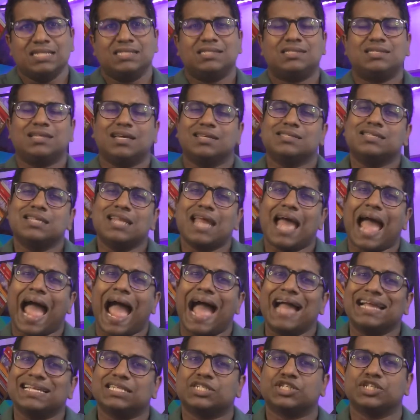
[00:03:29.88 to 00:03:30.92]
doesn't
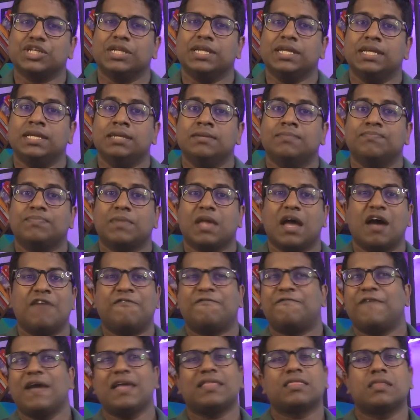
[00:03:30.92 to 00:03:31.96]
actually
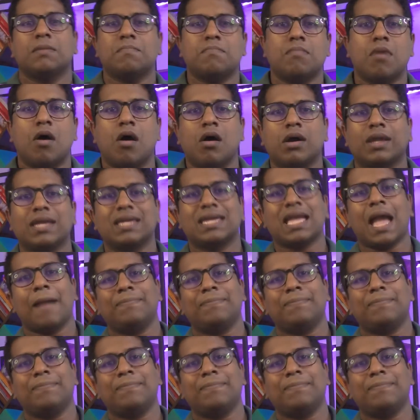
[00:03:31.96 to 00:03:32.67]
affect the market